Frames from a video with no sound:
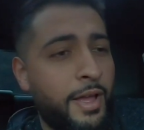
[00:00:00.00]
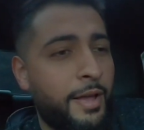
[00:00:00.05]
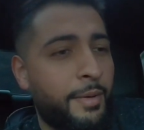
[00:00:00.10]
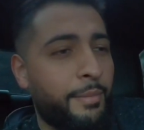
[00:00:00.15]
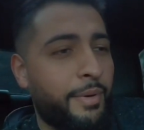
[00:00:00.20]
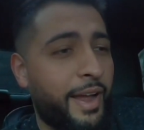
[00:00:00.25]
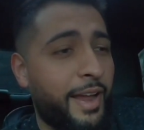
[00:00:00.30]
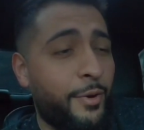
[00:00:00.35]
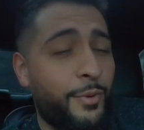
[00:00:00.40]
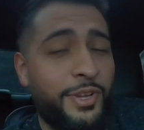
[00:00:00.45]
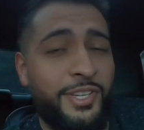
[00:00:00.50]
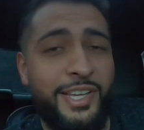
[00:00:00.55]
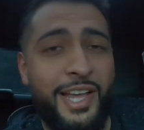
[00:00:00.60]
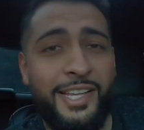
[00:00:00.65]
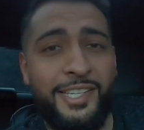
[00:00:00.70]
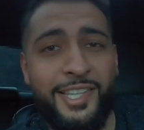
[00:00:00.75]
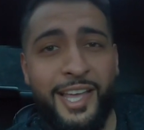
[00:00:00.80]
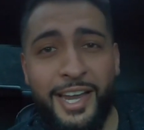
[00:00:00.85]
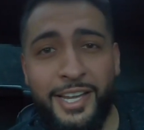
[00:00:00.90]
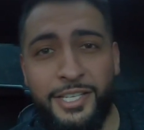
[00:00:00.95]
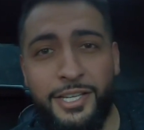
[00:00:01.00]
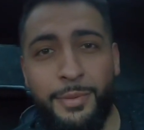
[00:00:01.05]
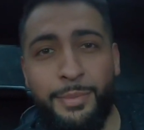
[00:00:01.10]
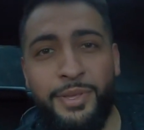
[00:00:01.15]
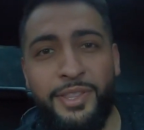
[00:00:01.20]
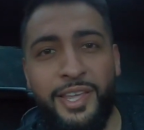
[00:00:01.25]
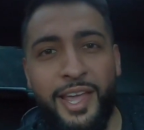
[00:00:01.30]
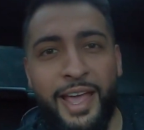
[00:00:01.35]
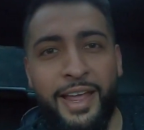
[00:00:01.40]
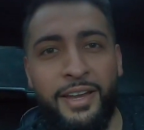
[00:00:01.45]
But anyways, guys, that is going
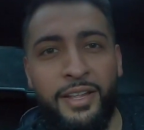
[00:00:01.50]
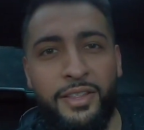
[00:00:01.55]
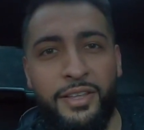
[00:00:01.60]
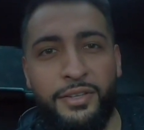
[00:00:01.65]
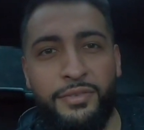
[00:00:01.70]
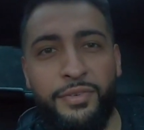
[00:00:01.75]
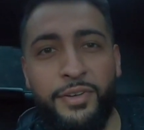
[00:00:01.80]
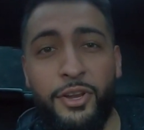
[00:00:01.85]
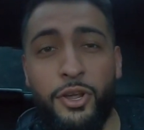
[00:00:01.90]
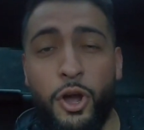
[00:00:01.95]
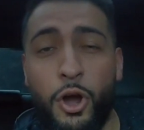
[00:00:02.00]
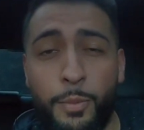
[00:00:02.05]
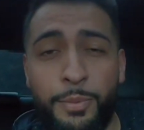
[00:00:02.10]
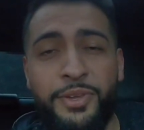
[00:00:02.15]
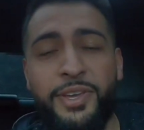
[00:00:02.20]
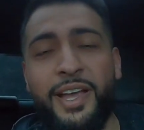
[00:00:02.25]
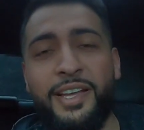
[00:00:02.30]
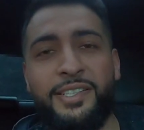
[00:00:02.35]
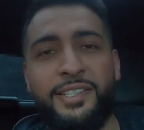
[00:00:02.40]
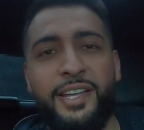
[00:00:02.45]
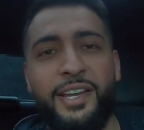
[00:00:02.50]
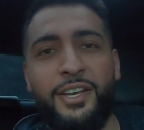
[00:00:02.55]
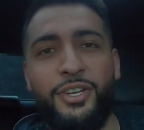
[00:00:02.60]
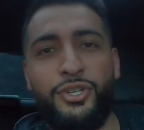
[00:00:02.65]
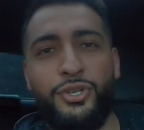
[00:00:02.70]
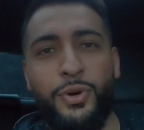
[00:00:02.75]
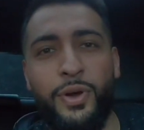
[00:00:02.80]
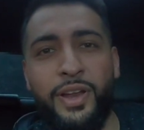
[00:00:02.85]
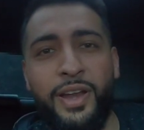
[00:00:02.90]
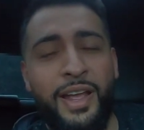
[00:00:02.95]
to be the end of this video. Hope you guys did
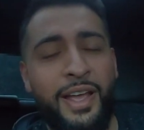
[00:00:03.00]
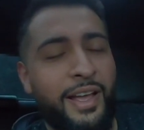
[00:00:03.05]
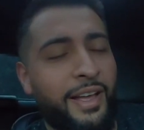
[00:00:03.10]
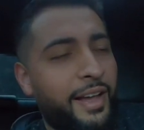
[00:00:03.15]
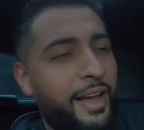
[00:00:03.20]
enjoy it.